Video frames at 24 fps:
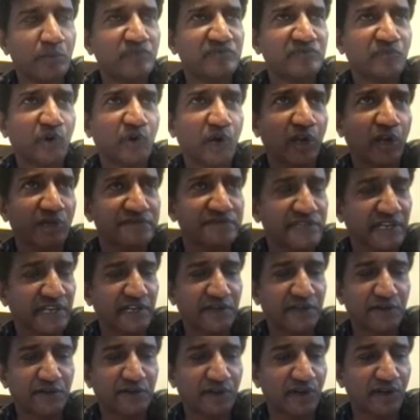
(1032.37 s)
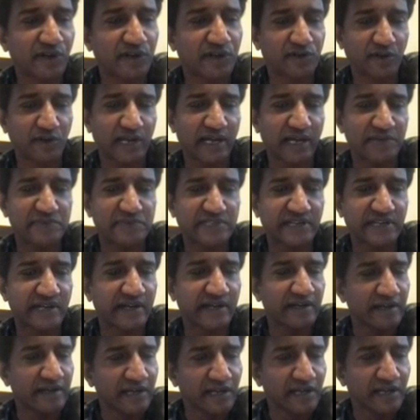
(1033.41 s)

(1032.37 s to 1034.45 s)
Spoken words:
wall of Jericho got collapsed, right?